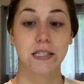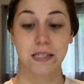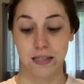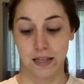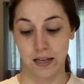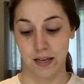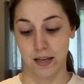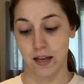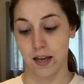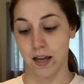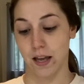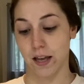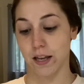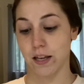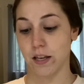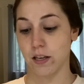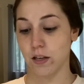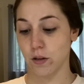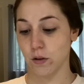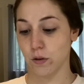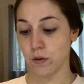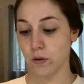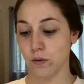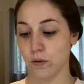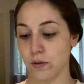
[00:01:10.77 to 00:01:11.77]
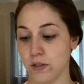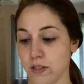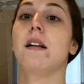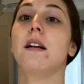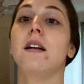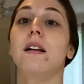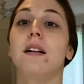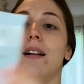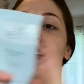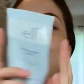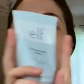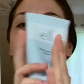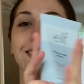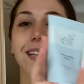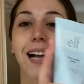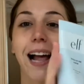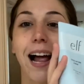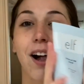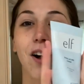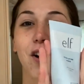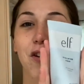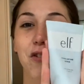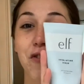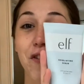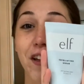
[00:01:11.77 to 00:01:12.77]
thing I use,
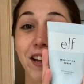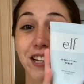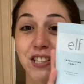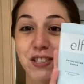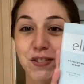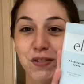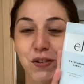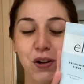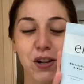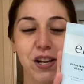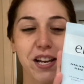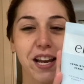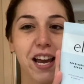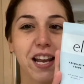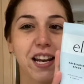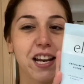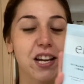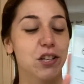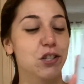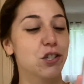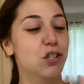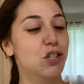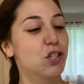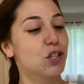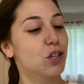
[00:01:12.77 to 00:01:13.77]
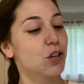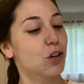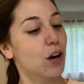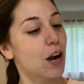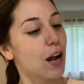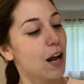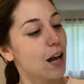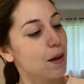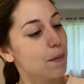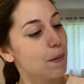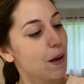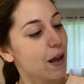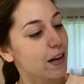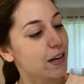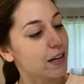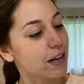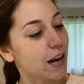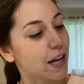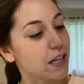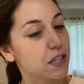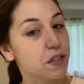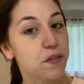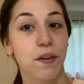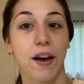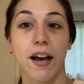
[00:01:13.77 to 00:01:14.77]
e.l.f. exfoliating scrub and it
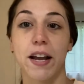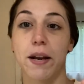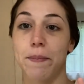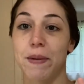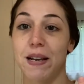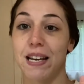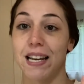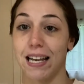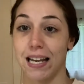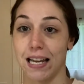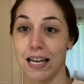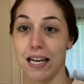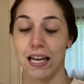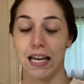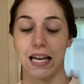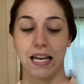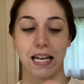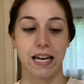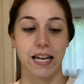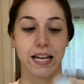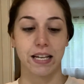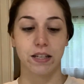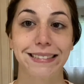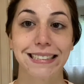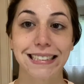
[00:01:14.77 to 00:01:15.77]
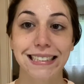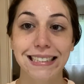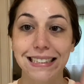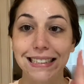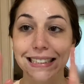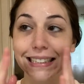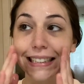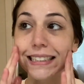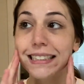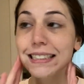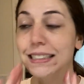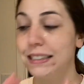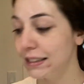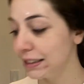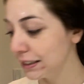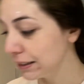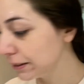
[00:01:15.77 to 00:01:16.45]
has vitamin E in it. E.